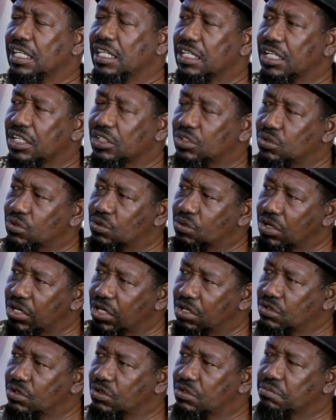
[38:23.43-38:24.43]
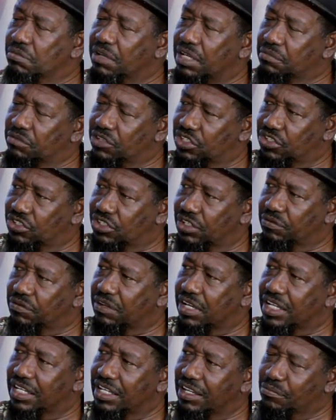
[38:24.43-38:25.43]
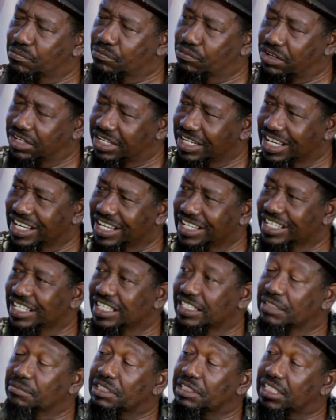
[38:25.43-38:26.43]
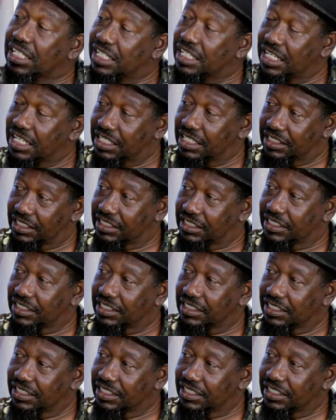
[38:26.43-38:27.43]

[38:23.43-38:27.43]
He like to go around, make mischief and then pretend he's Mr. Nice.